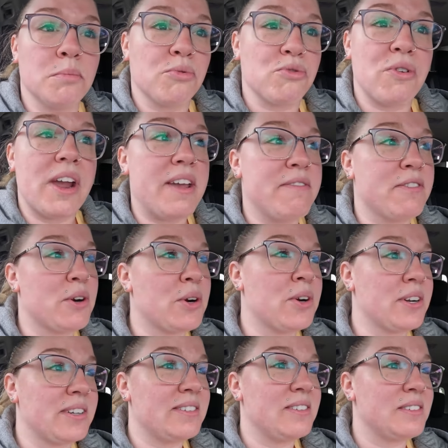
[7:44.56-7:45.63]

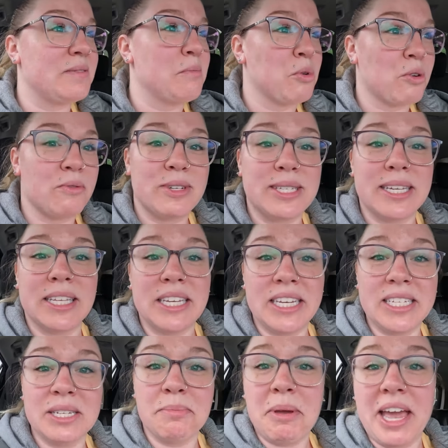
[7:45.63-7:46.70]
braver and more
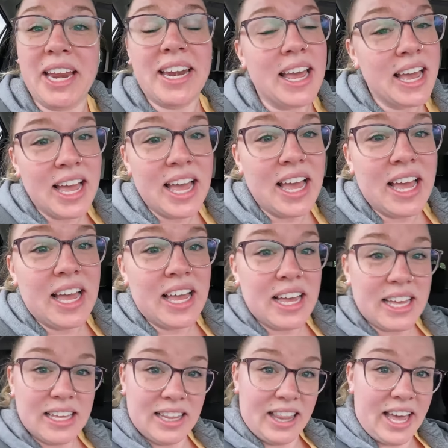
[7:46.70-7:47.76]
resilient to
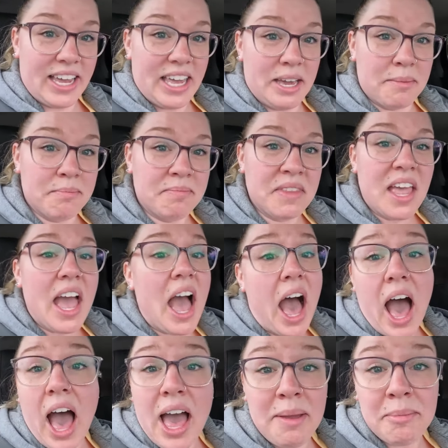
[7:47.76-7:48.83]
pain, like
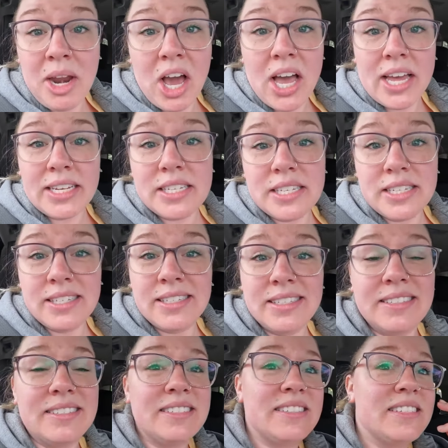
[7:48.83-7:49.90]
him. I'm not.
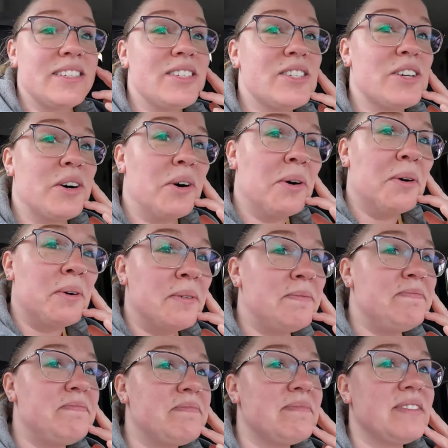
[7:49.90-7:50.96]
So,
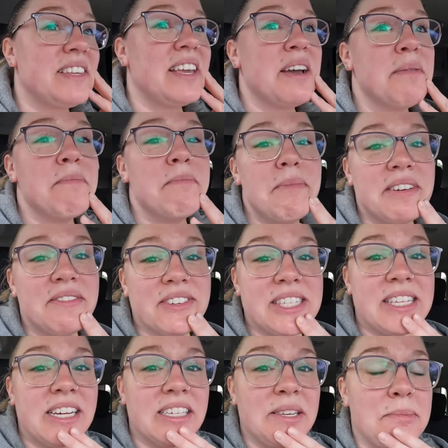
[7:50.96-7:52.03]
you know, I'm a bit of a
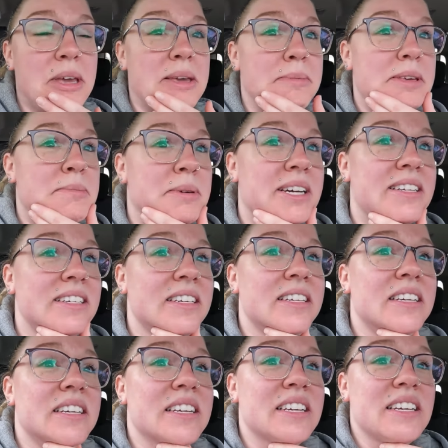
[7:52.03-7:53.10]
sucky baby, but
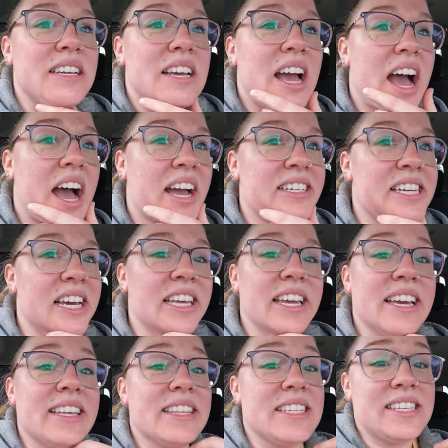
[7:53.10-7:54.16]
I tell
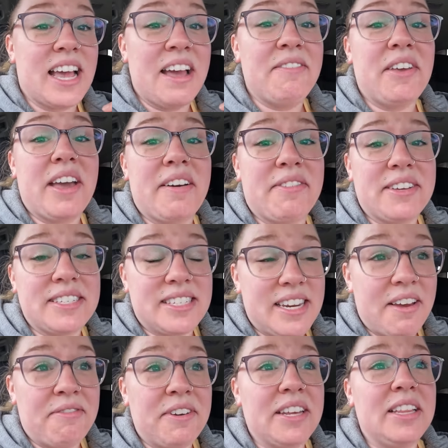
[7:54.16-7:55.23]
you, this IVF has
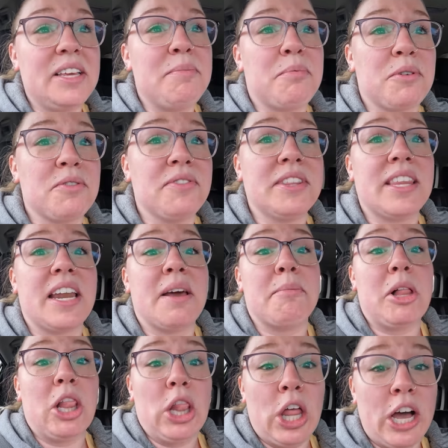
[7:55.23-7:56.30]
definitely proven that
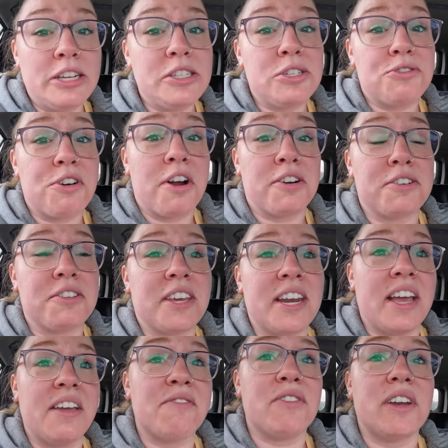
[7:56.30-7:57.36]
I'm a lot stronger than
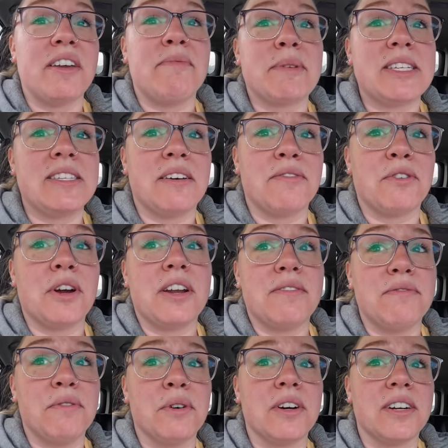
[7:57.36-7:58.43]
I ever gave myself
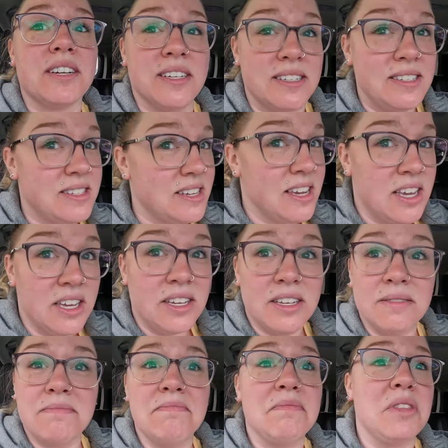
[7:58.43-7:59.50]
credit for because
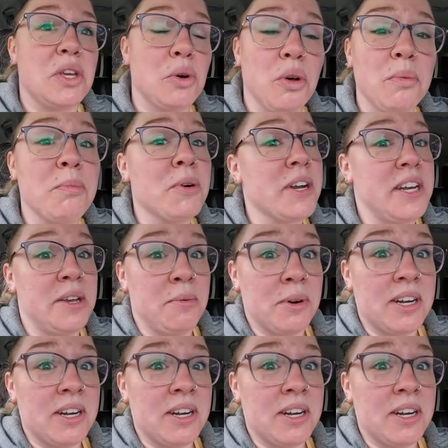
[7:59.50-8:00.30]
the old Britney